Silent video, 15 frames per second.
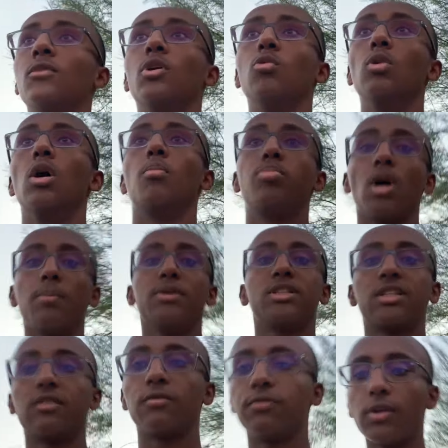what puppets
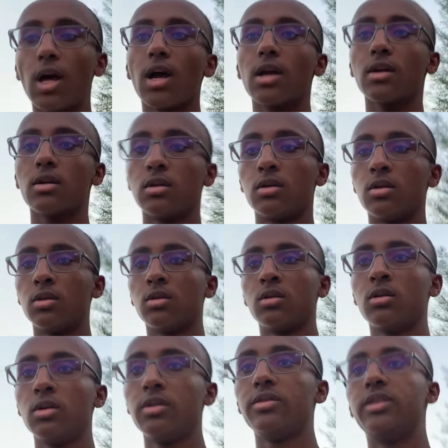can fly
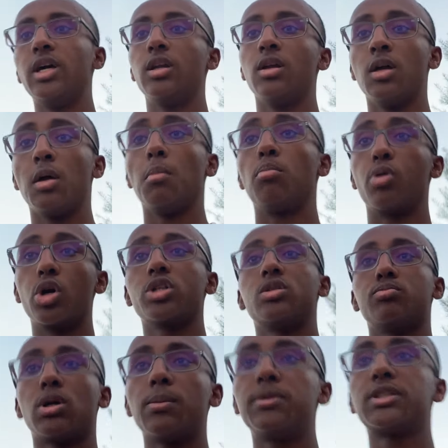then birds
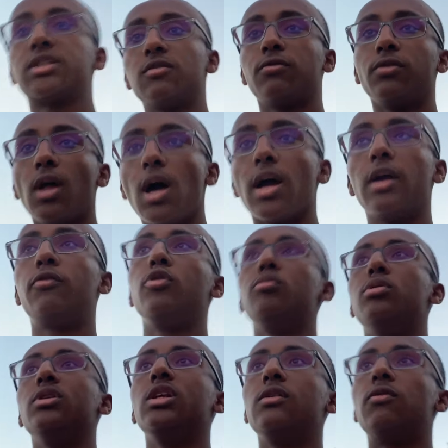and puppets can fly if you
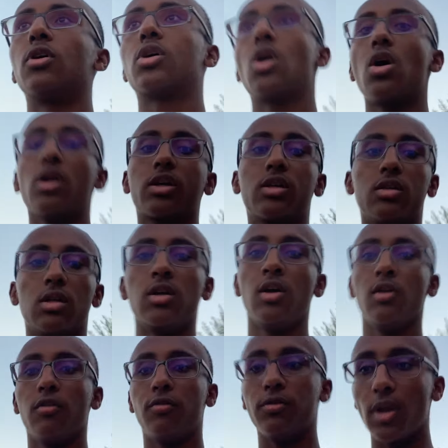believe a car can
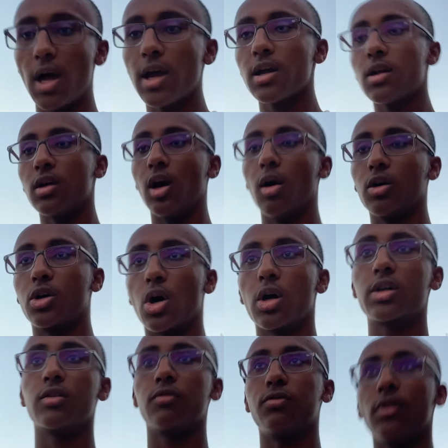fly a car
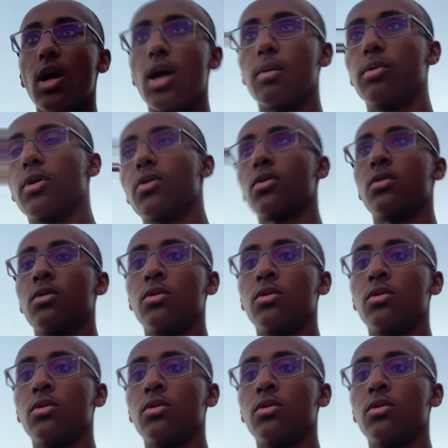can fly bro